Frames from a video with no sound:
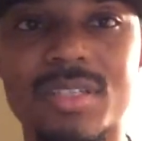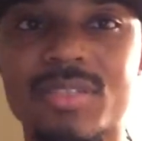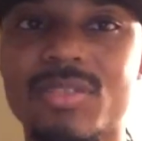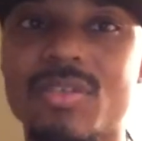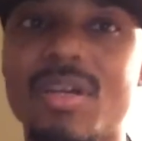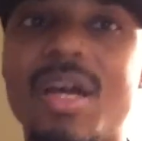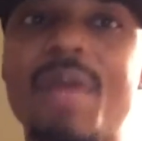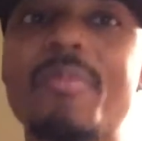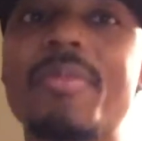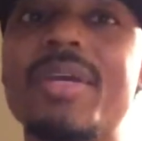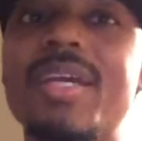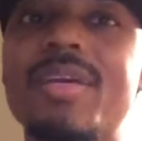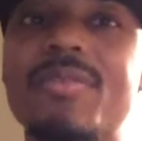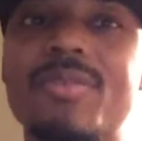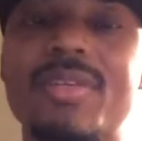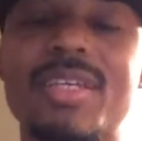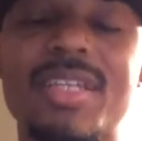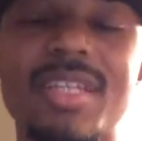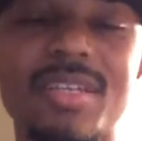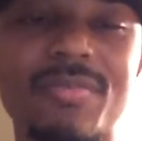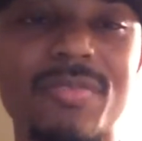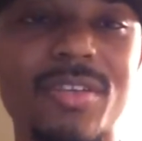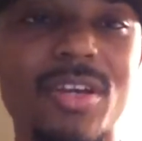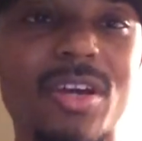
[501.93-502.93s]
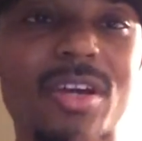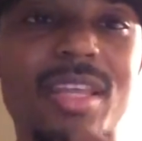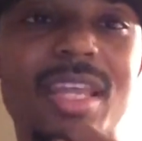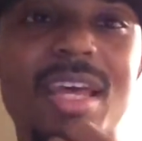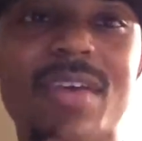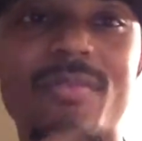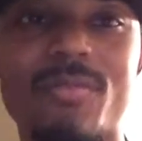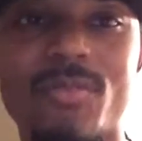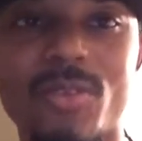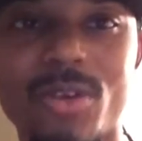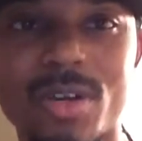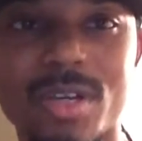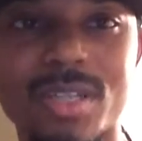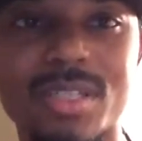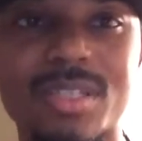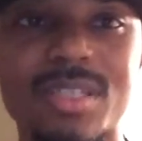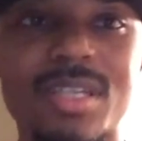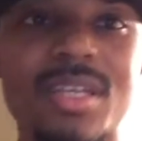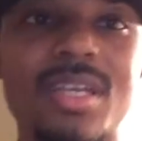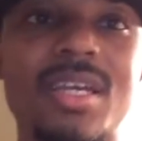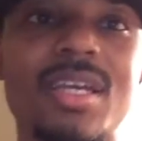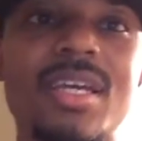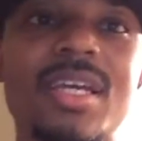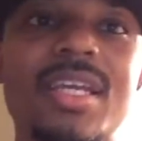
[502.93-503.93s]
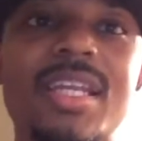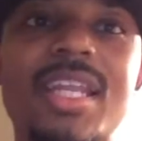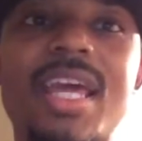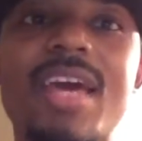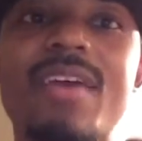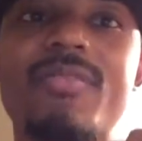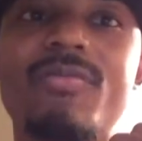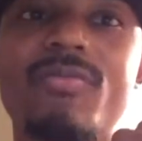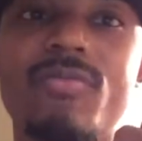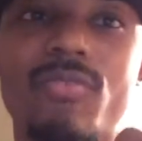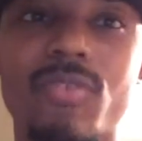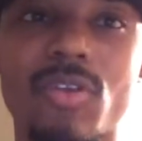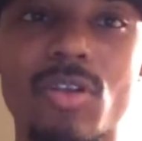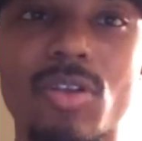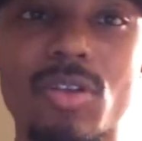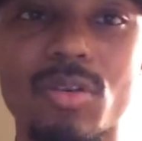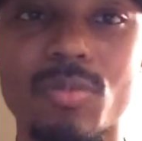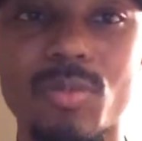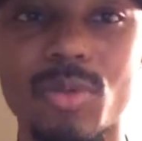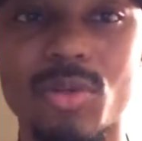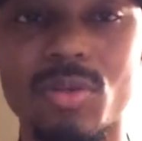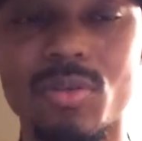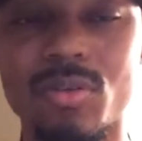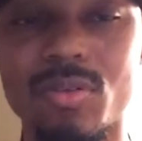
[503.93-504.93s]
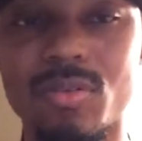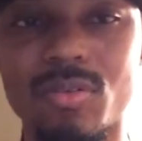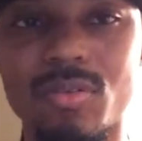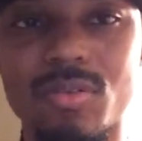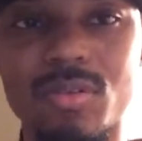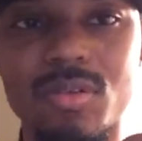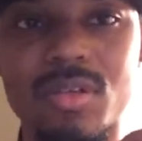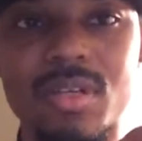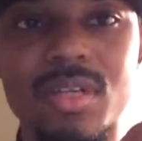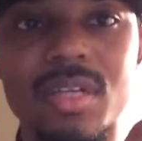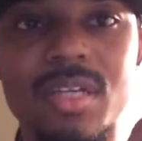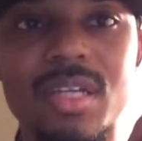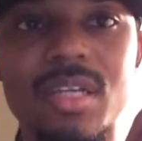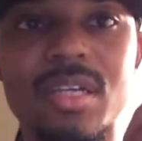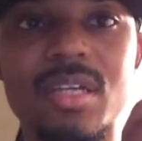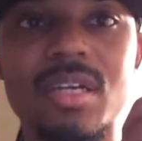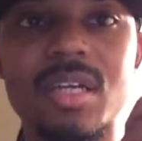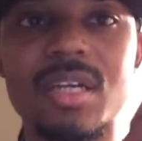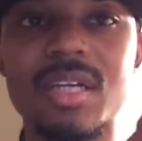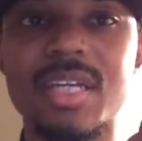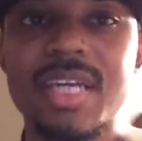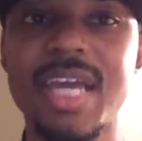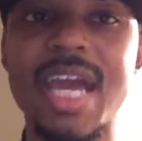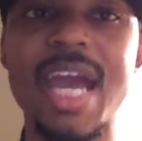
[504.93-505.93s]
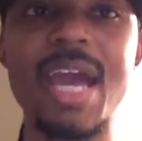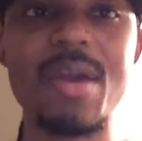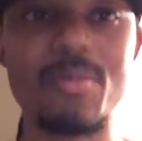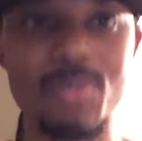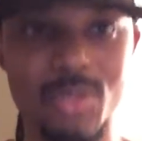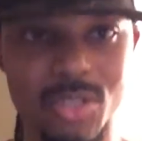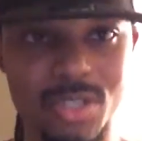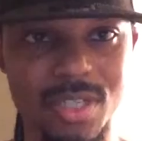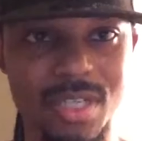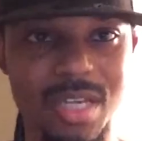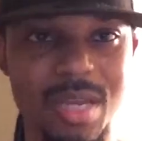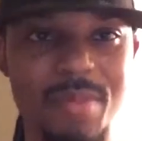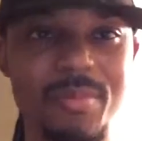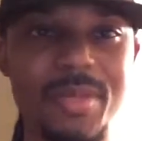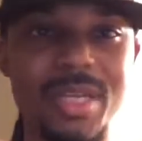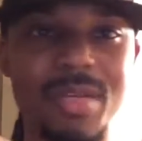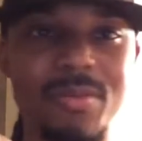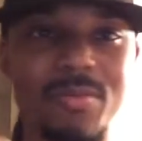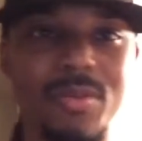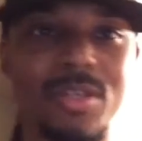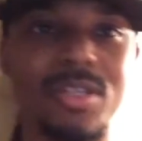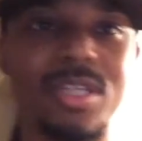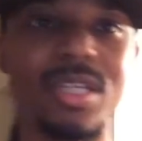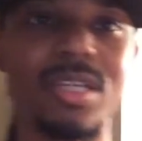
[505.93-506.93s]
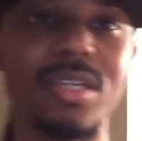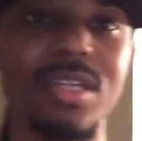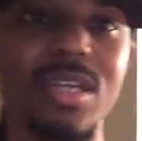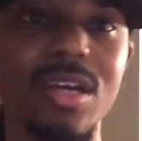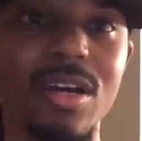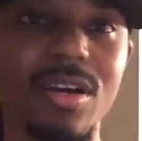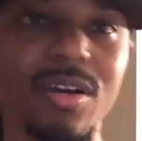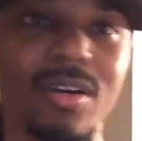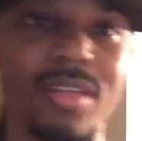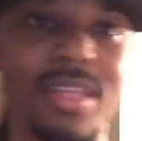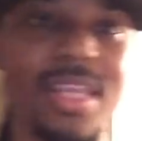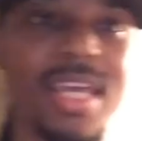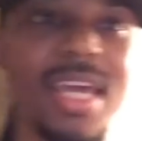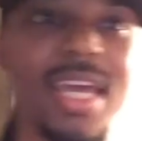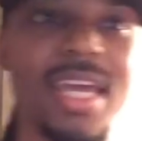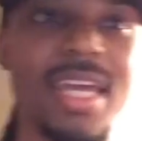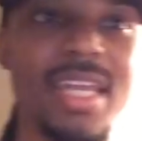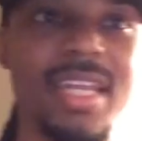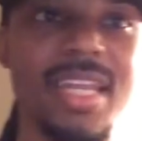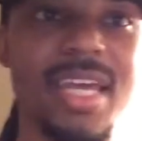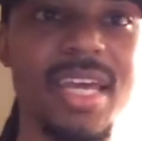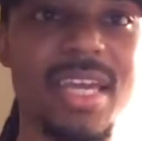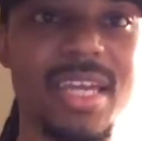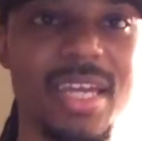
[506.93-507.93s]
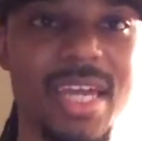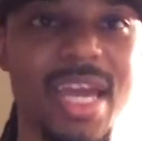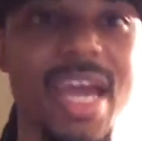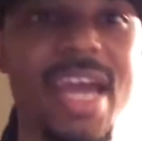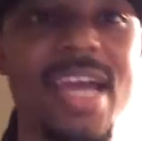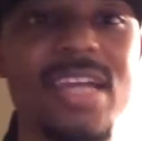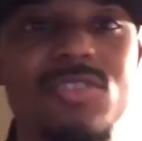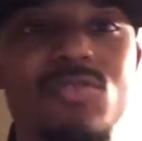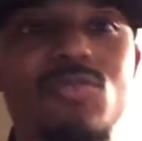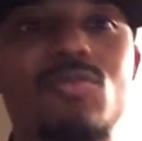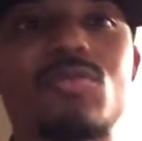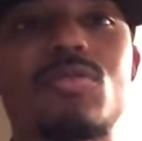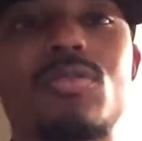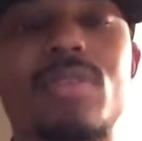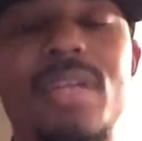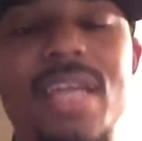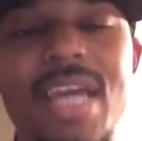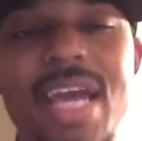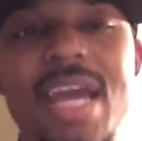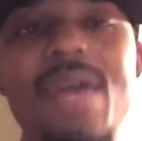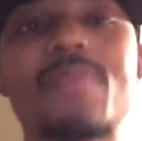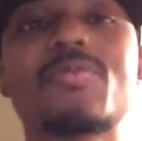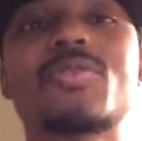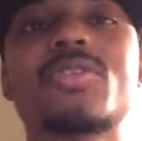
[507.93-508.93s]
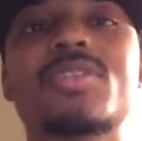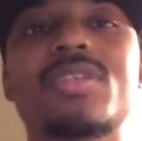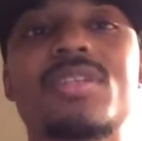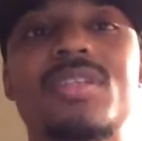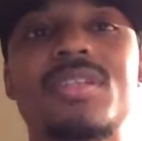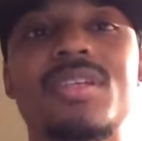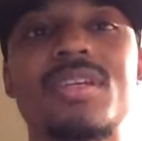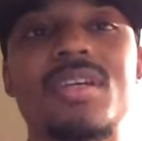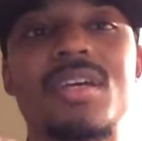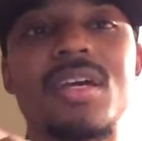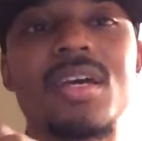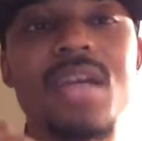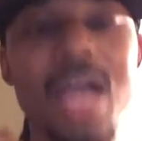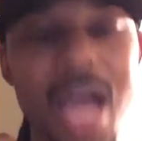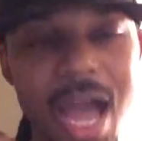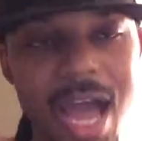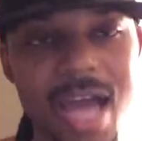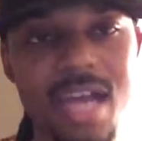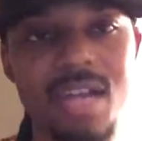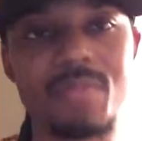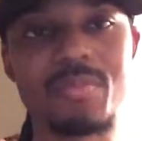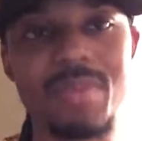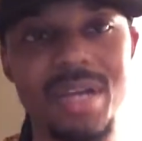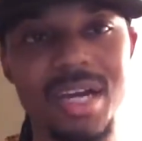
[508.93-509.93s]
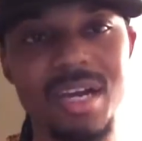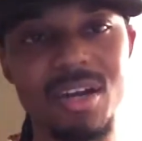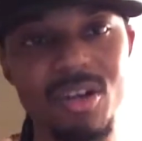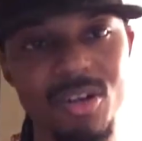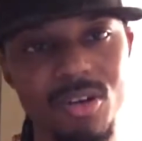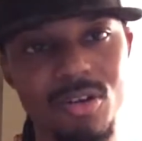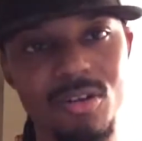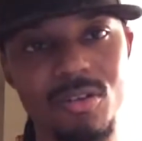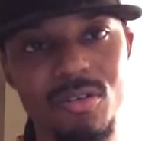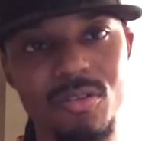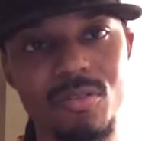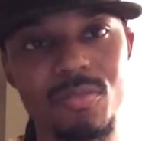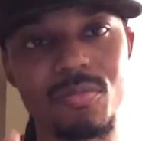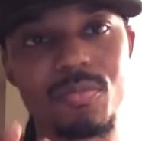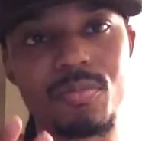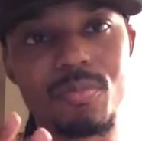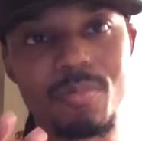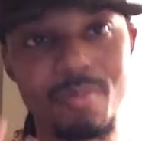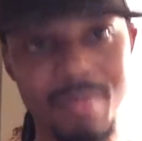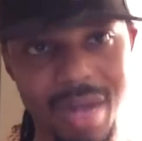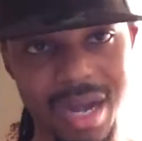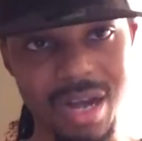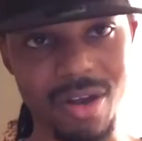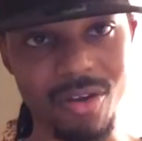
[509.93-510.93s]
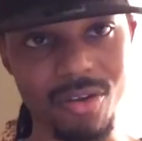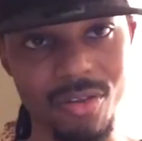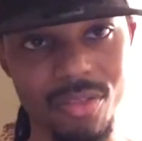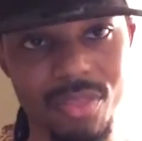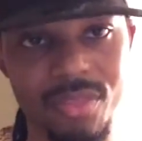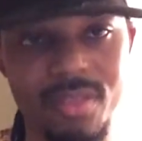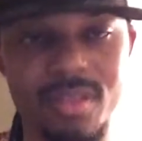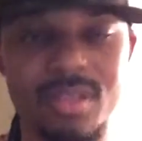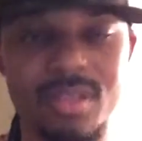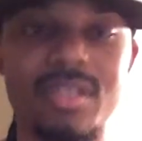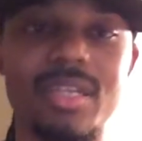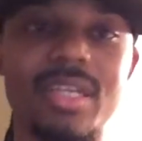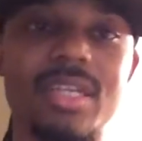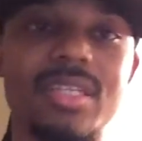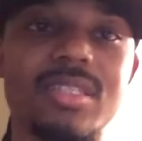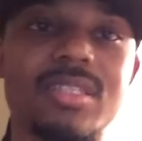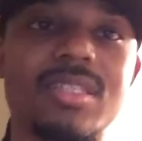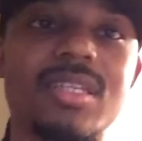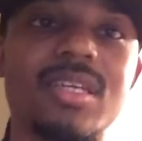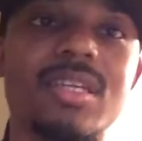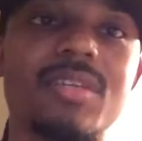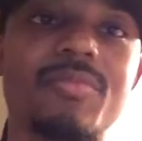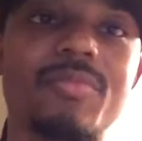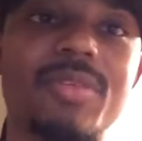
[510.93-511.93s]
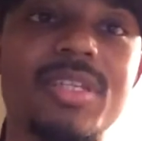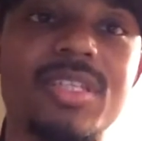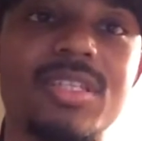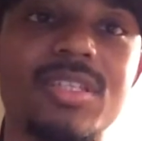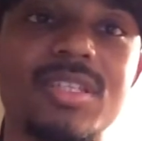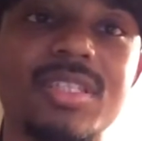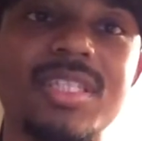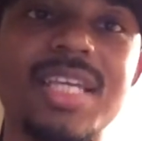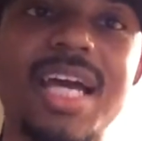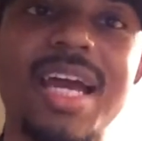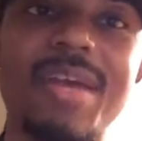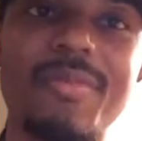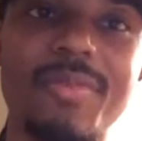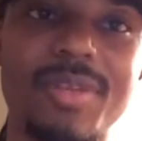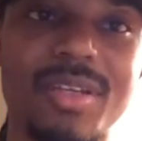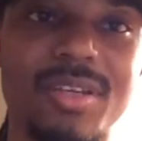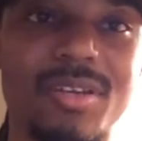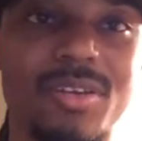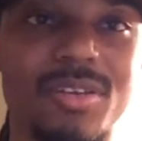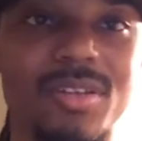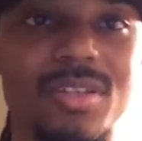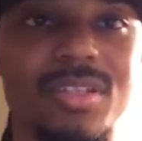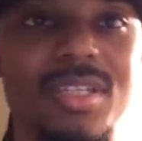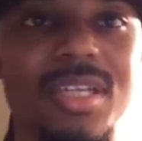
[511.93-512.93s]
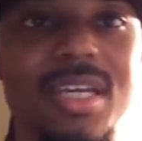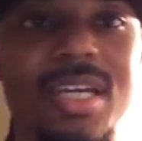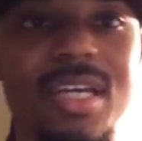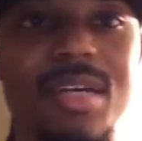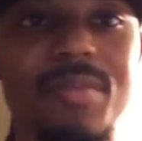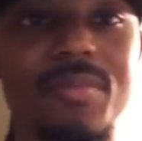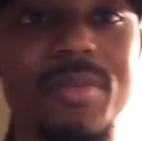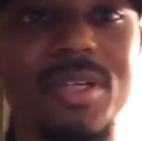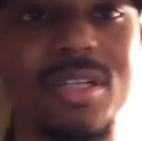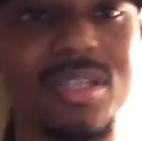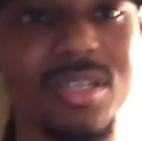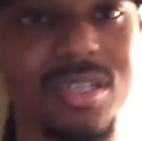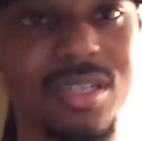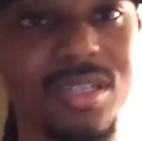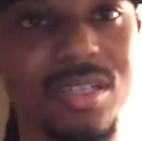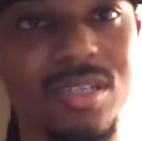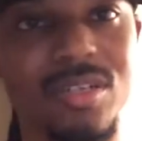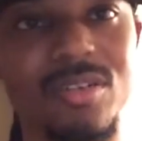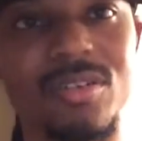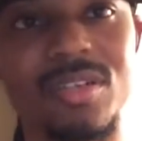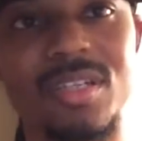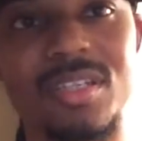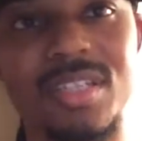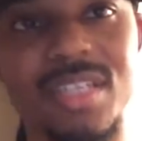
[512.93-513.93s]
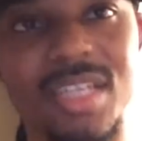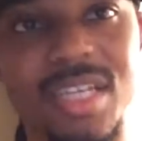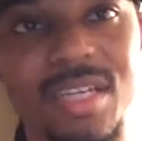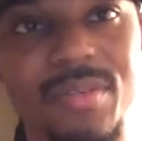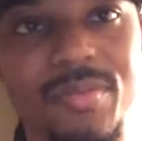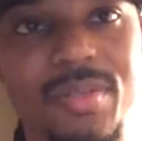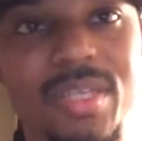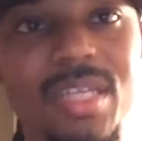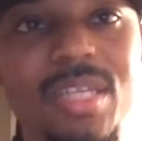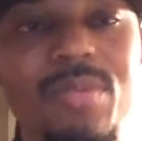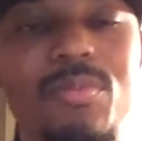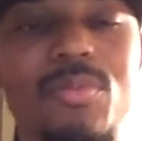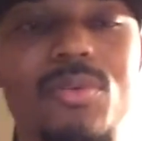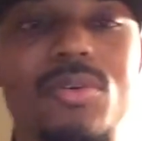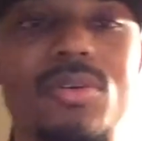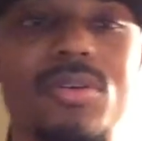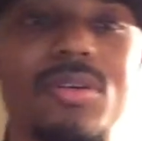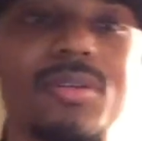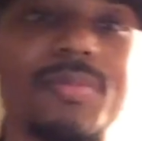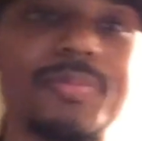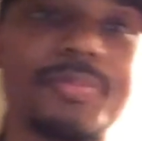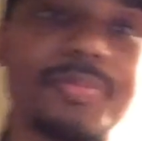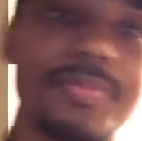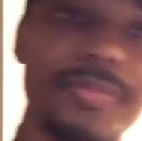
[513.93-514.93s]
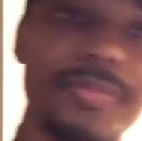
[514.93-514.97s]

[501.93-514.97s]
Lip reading: So I'm able to give y'all that voice, that verbal caption. I'm able to give y'all that actual caption out of my own mouth instead of me just typing it on the damn keyboard.